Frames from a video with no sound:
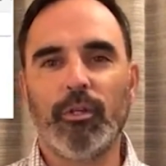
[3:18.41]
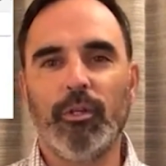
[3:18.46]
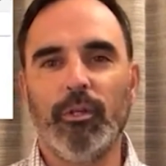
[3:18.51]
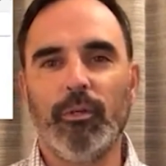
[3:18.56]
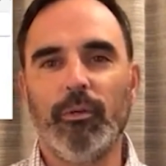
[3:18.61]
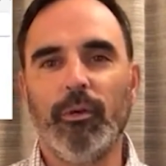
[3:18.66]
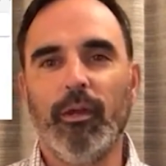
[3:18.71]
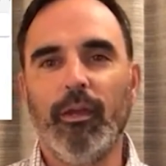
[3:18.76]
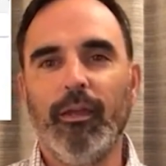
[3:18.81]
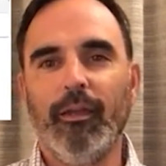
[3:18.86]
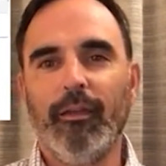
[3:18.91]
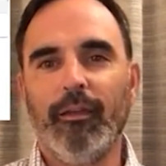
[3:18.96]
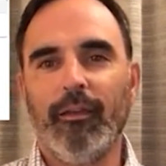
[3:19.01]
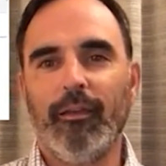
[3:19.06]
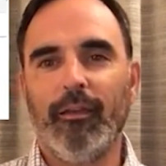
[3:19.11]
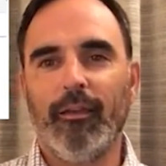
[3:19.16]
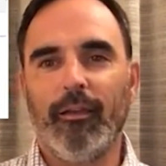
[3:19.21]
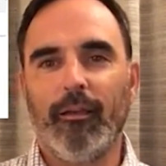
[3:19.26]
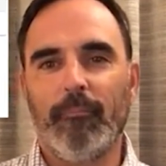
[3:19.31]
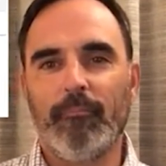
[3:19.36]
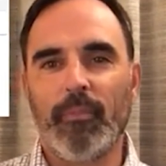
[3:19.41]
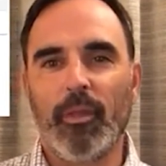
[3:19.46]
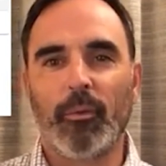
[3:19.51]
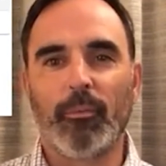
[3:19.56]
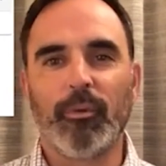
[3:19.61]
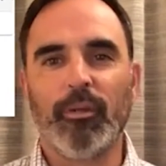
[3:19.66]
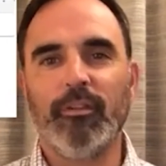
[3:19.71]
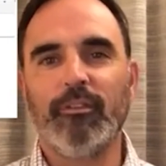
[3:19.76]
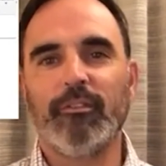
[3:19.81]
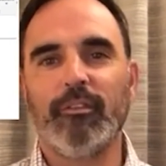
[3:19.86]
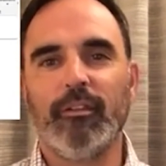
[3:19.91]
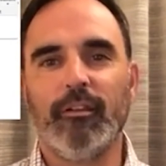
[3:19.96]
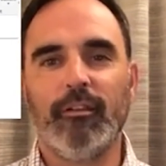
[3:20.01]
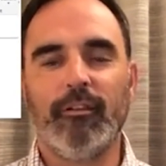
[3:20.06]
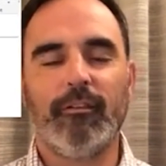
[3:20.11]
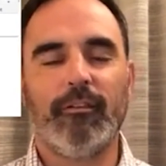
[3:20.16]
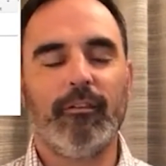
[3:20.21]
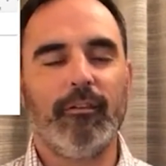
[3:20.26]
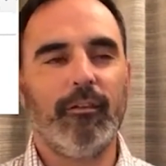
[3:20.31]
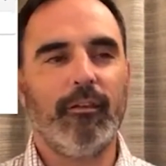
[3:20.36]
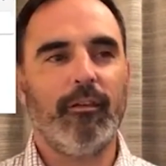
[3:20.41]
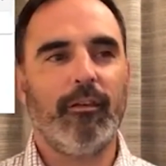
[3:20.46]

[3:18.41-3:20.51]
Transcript: you a recent